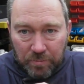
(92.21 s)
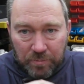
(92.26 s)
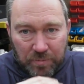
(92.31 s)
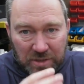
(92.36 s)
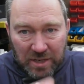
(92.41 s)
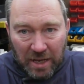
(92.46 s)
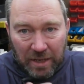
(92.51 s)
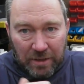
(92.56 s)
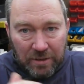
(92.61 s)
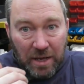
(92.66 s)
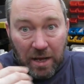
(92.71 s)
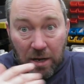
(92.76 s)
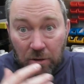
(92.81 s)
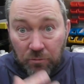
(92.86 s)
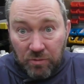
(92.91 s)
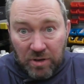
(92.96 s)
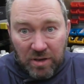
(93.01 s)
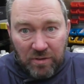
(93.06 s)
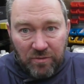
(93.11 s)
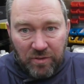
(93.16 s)
sand it
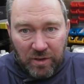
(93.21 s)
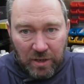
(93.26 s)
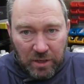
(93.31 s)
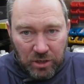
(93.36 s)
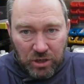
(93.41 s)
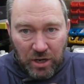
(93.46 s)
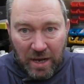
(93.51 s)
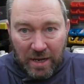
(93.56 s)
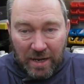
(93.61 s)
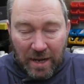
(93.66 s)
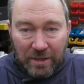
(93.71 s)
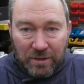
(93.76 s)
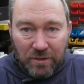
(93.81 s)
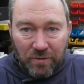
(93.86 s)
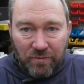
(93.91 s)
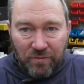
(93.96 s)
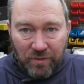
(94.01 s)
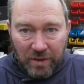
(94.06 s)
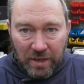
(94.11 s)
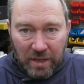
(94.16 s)
and refinish it and add the
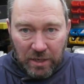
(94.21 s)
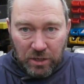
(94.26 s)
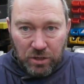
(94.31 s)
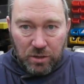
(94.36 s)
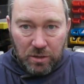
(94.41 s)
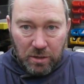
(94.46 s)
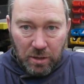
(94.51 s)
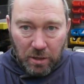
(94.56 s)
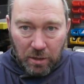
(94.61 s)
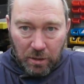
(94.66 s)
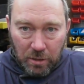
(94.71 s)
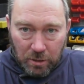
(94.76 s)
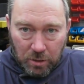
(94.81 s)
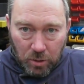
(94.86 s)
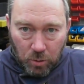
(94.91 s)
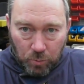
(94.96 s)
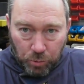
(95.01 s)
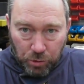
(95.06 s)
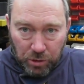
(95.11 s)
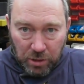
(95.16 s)
finish that
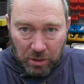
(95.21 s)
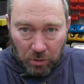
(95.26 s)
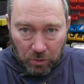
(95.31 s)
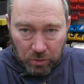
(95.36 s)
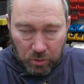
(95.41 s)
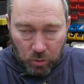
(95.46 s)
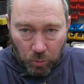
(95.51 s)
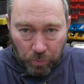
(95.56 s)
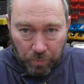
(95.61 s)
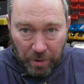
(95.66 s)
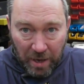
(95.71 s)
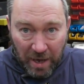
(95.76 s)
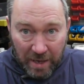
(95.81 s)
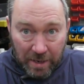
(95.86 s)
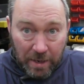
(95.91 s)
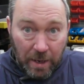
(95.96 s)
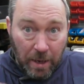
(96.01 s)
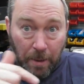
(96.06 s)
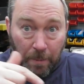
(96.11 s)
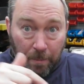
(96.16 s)
you're putting on your
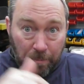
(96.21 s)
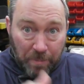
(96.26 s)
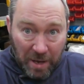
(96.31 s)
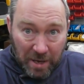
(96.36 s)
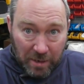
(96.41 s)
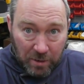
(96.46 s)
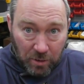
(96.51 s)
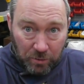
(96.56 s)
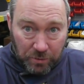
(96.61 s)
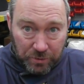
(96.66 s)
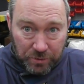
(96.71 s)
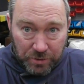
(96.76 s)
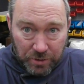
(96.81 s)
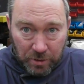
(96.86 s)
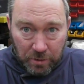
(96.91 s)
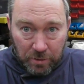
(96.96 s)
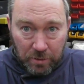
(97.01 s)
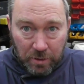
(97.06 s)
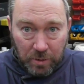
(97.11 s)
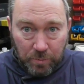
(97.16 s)
pen back
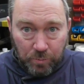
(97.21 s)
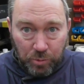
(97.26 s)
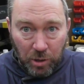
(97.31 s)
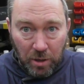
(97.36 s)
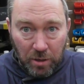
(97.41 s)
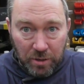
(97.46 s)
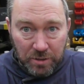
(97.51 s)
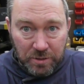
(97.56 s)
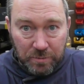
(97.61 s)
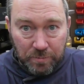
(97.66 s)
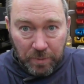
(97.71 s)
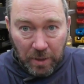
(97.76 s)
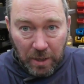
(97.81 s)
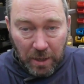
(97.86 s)
onto the brass